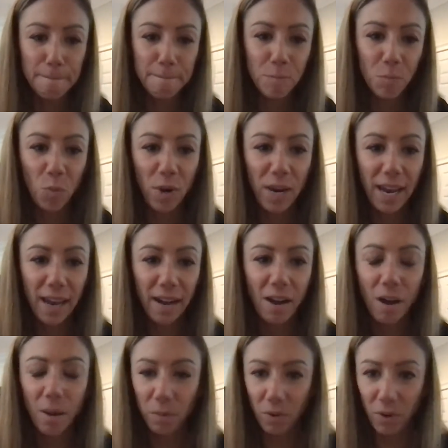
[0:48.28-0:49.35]
we had
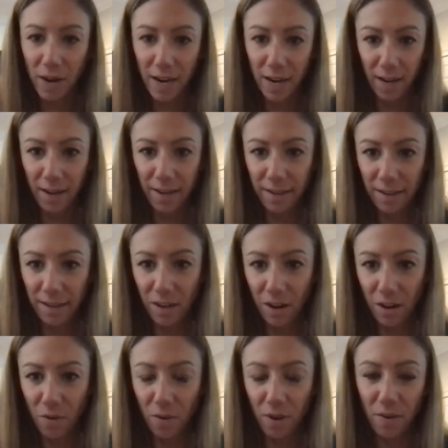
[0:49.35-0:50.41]
upgraded,
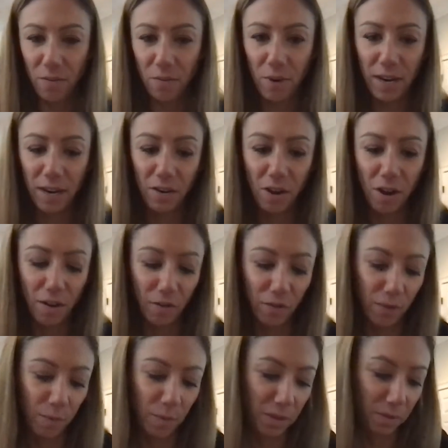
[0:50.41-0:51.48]
and we had gone
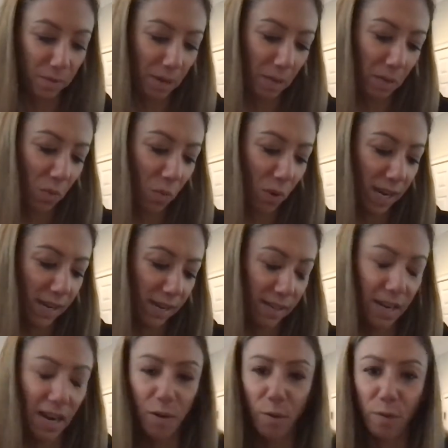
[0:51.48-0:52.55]
from the maybe white
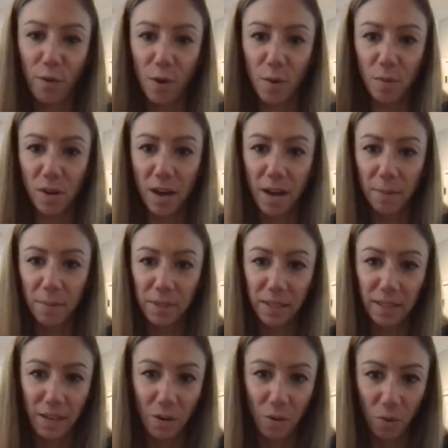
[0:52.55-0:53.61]
styrofoam cups and
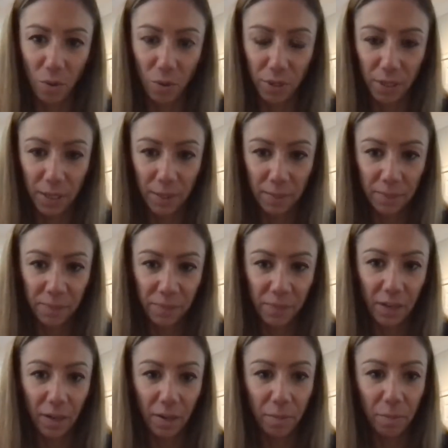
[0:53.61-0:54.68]
the old
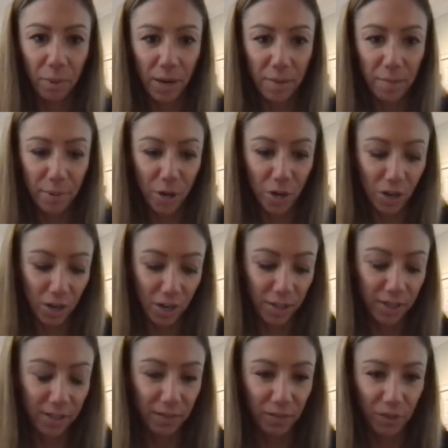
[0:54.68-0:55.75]
bun
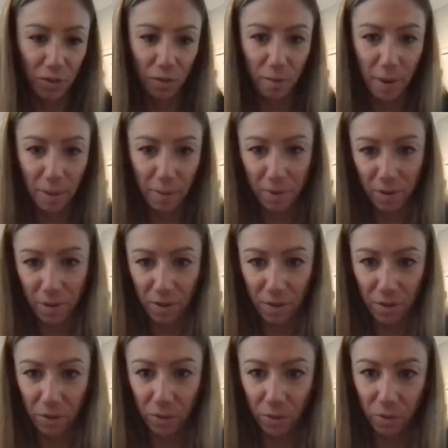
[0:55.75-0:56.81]
burners, if you remember
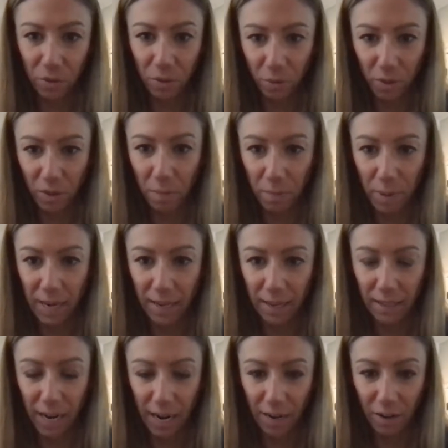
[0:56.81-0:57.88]
those old school with the big
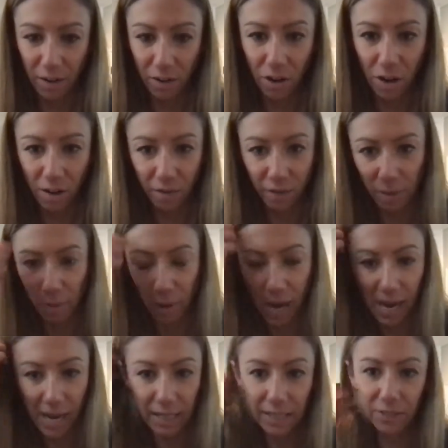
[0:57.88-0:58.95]
diner coffee
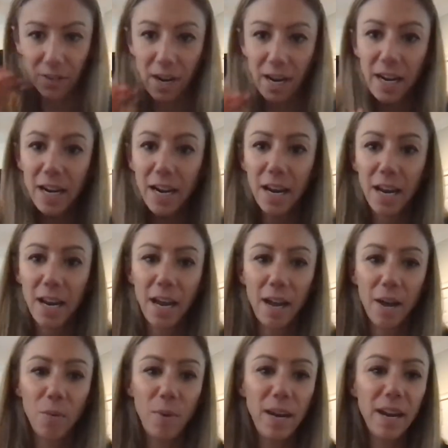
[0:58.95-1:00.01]
pots, right?
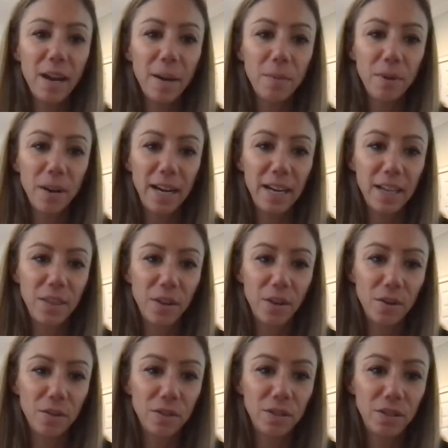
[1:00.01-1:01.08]
We had upgraded those